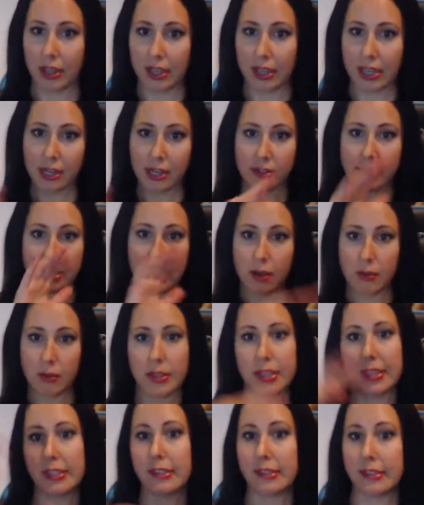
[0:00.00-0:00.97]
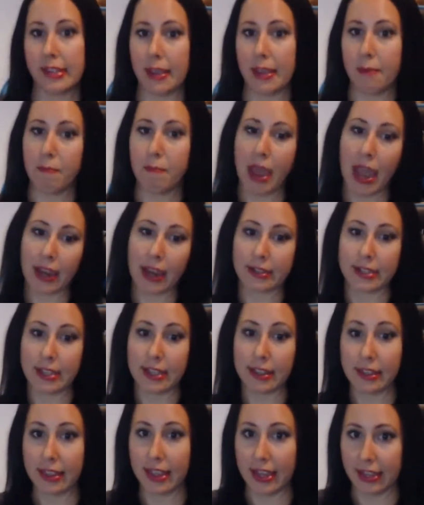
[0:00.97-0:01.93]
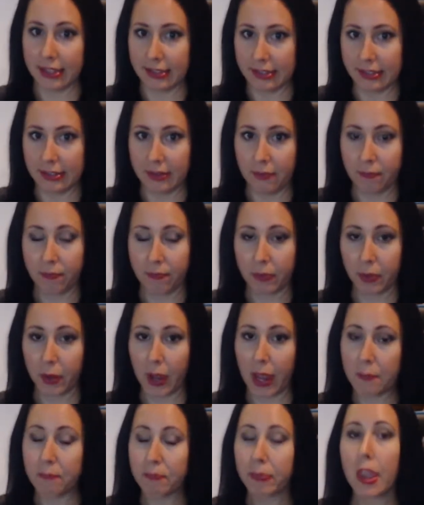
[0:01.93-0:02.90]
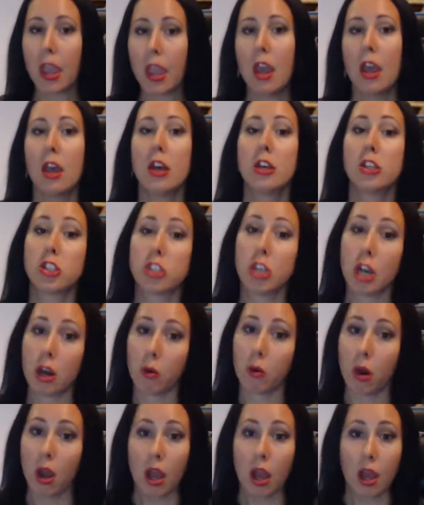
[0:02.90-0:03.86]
here's how this is impacting this. Okay. So